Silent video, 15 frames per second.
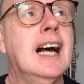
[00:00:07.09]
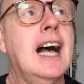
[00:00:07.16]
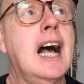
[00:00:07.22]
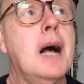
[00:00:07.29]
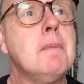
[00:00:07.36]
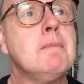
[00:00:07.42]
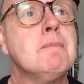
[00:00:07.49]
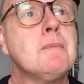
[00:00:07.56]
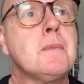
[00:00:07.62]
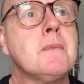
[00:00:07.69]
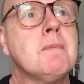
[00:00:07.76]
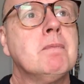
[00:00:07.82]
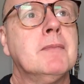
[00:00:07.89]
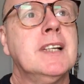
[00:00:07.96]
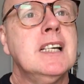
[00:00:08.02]

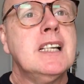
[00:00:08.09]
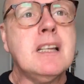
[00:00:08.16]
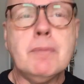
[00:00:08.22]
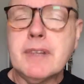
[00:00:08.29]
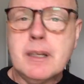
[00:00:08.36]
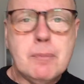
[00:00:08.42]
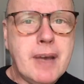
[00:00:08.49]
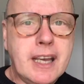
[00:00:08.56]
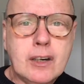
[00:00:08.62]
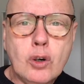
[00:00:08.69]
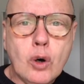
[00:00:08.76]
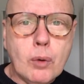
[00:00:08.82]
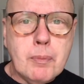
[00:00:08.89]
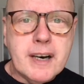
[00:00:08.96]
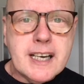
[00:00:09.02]
something that may have
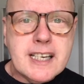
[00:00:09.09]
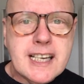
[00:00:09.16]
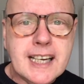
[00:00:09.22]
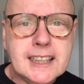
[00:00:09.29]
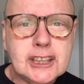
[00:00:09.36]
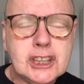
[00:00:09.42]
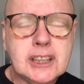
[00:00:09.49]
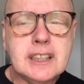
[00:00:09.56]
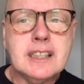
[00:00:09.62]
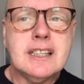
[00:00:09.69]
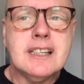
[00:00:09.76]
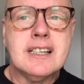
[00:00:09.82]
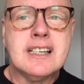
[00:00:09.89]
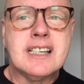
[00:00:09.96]
caught my attention,